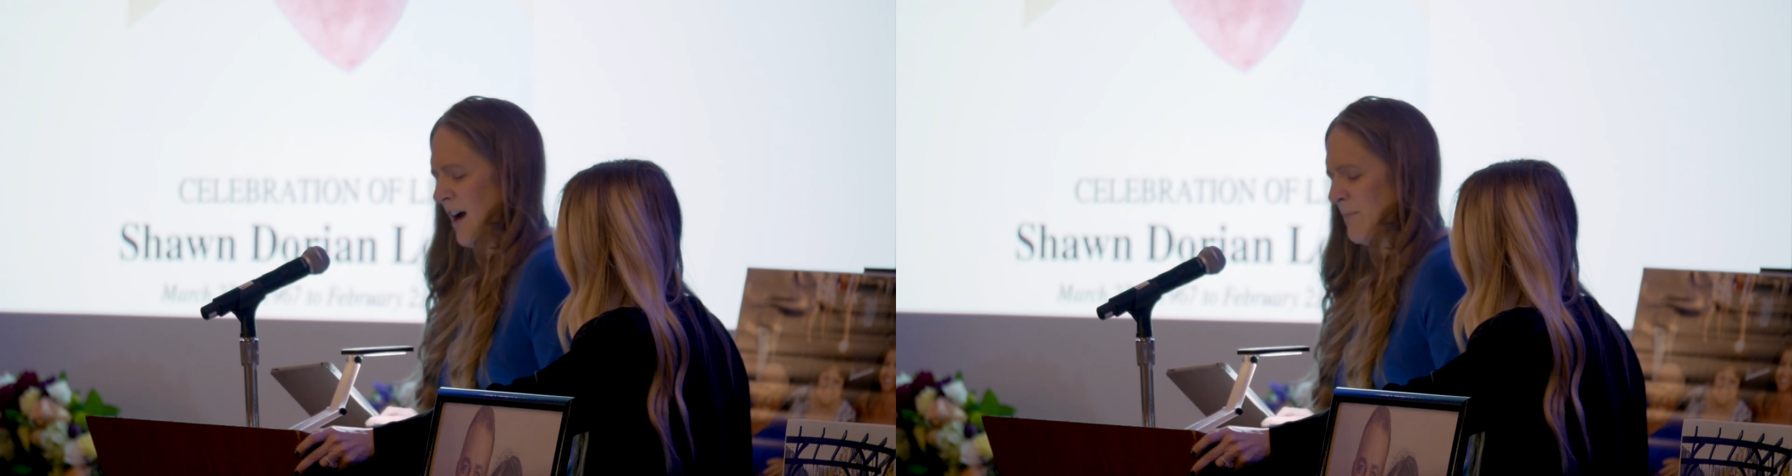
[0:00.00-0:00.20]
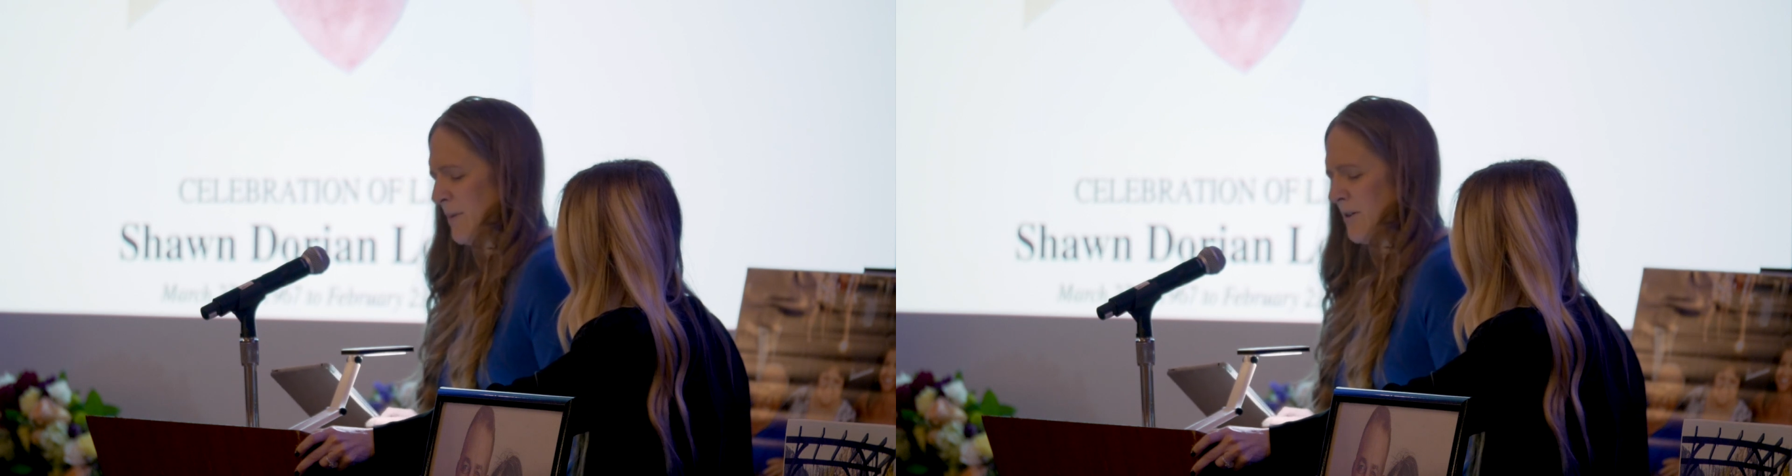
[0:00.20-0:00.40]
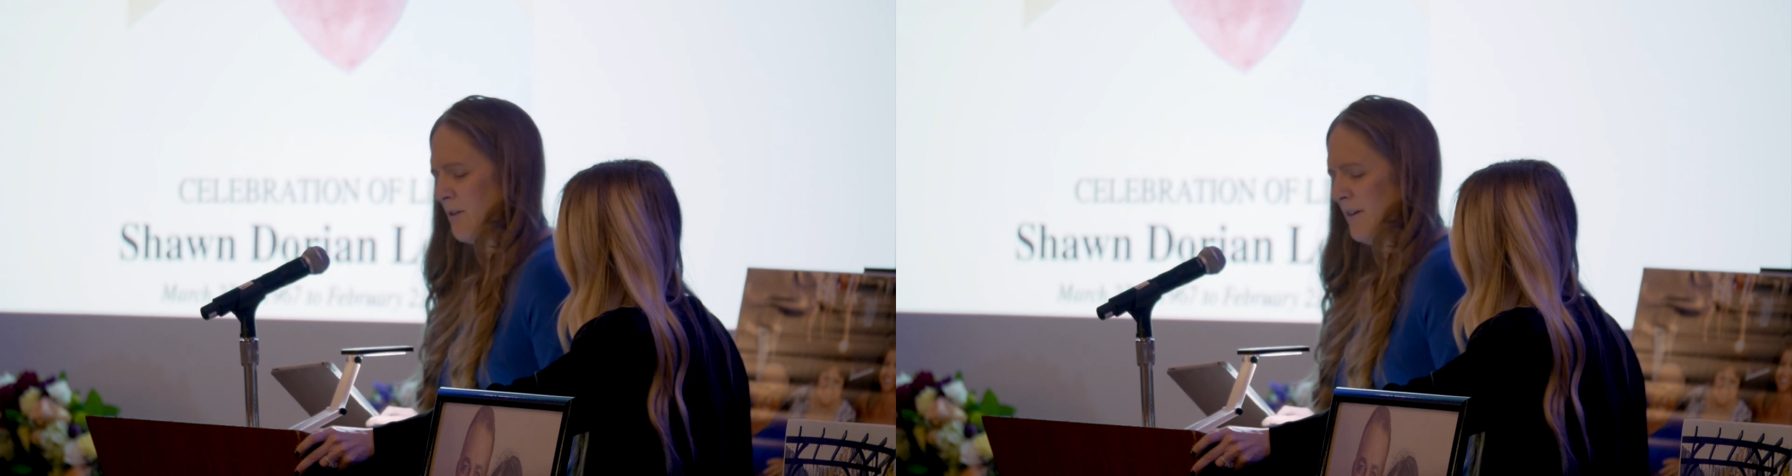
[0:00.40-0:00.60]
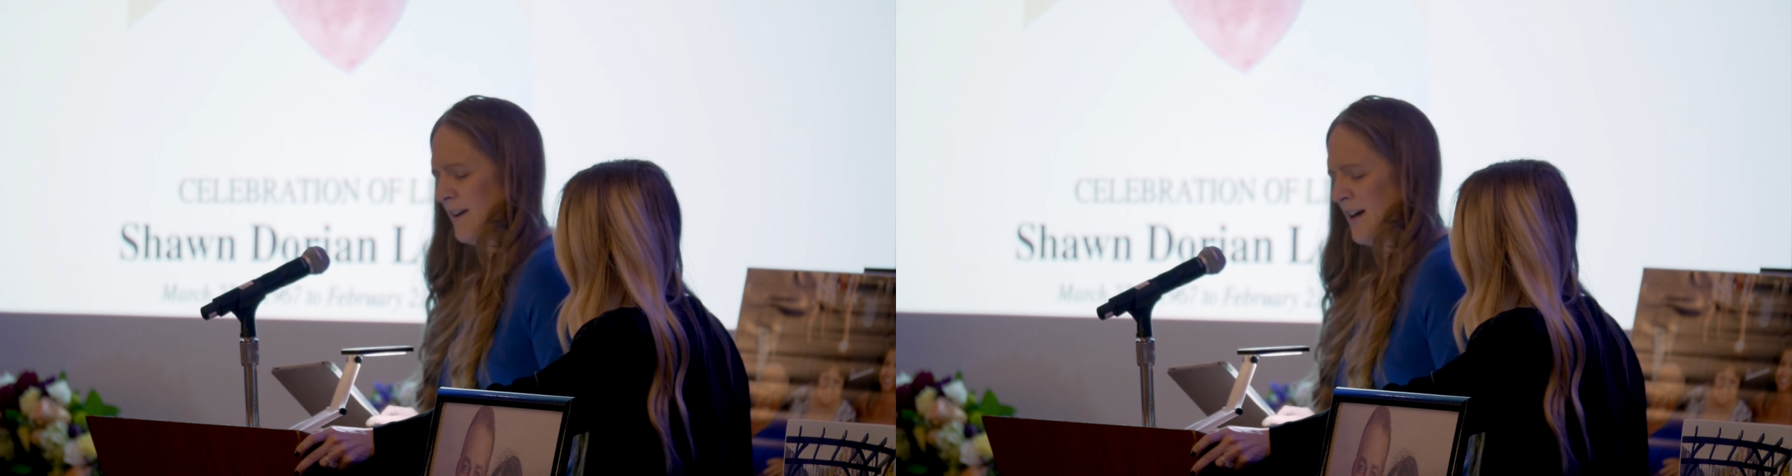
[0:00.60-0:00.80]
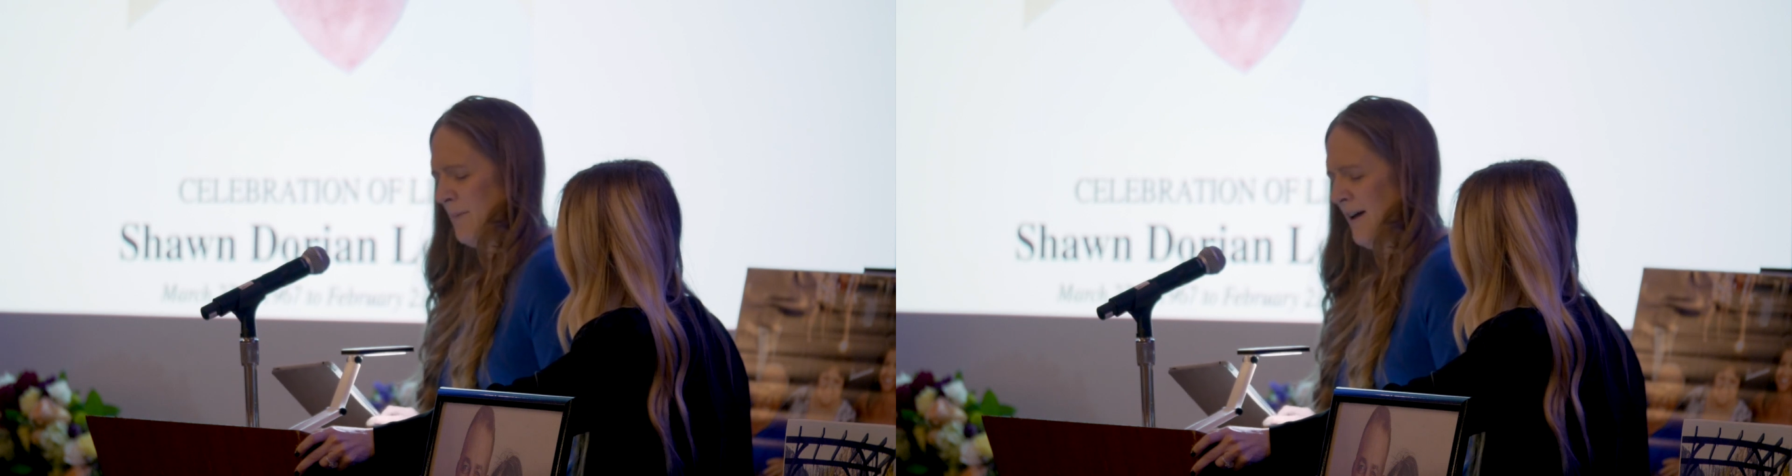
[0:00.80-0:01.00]
I remember
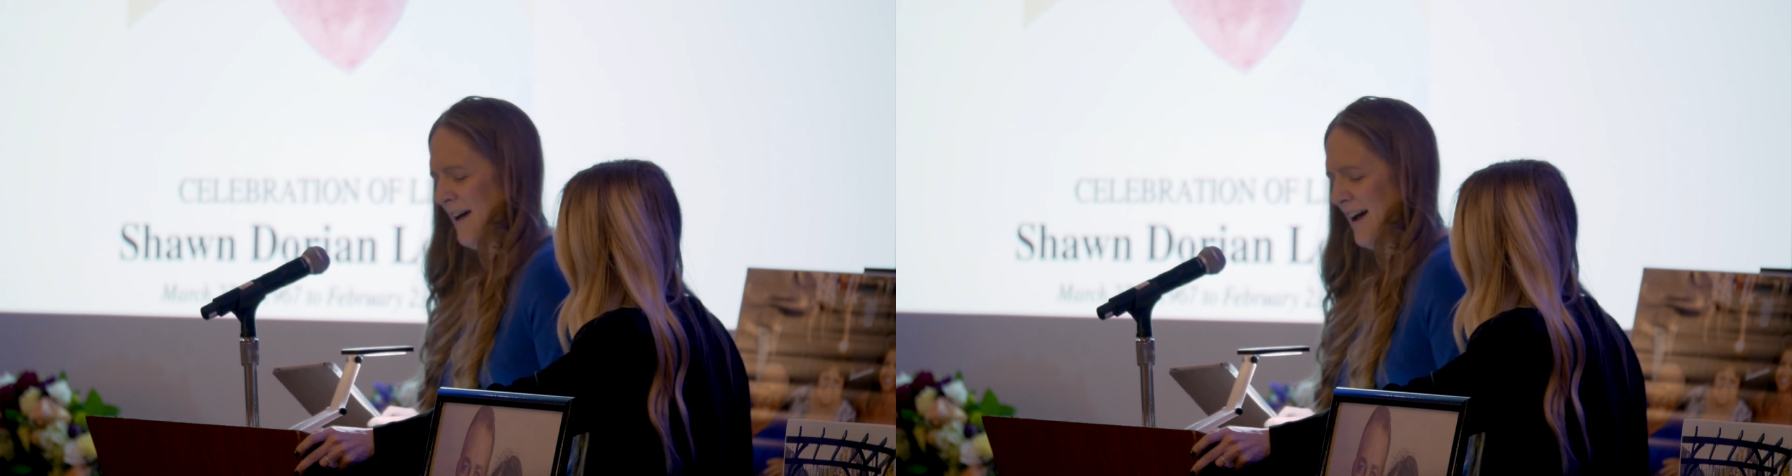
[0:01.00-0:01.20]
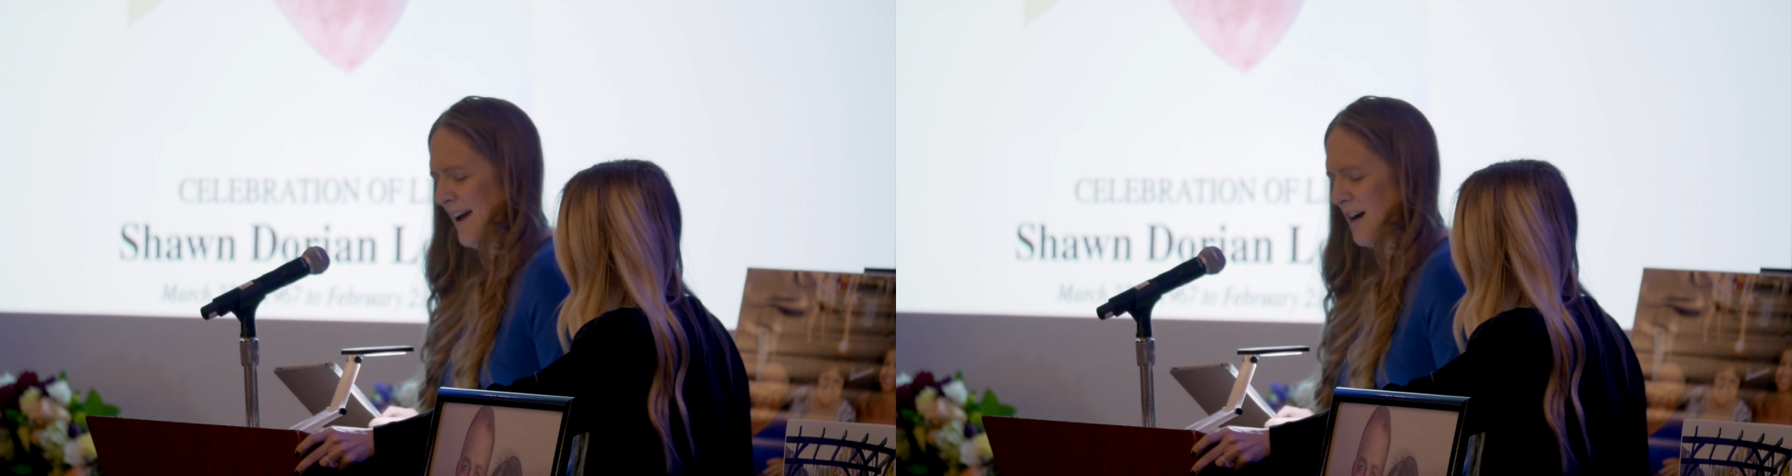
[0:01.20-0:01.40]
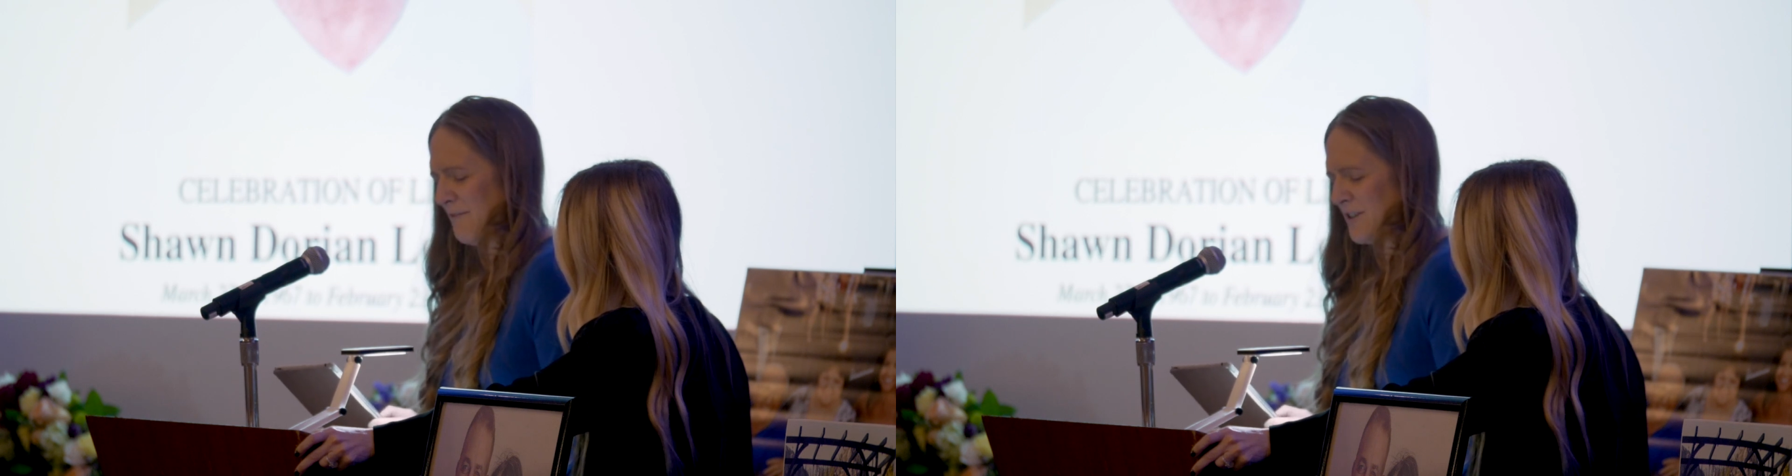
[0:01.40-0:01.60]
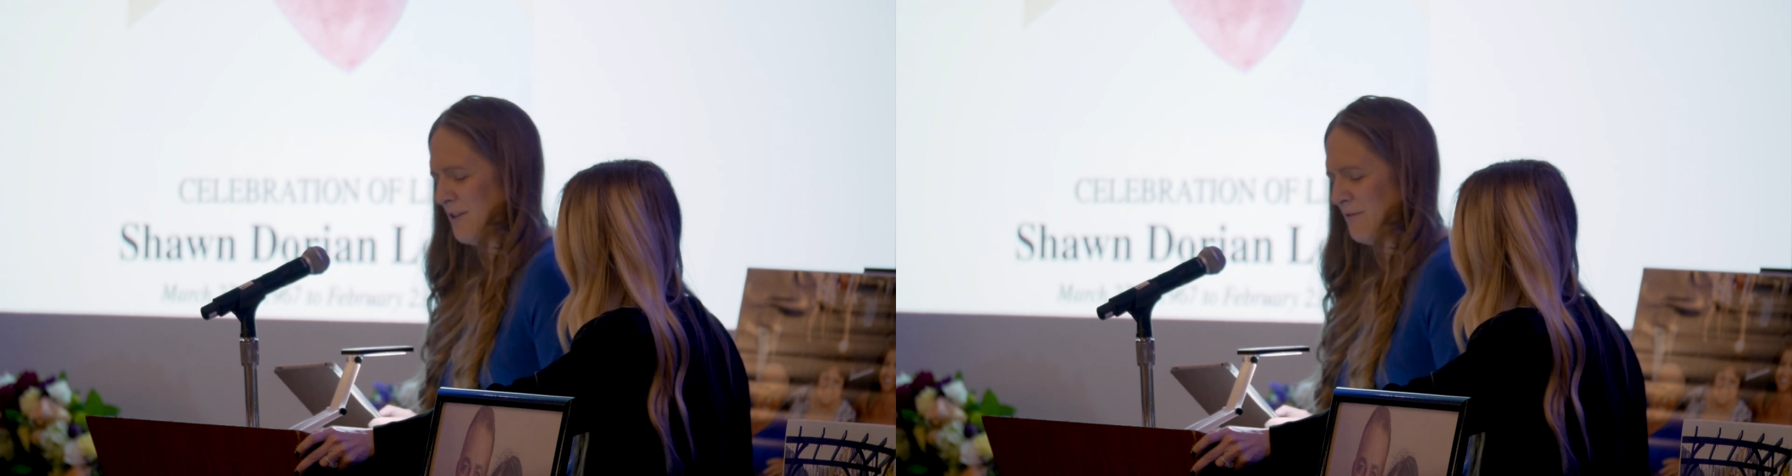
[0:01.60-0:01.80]
growing up, I'd often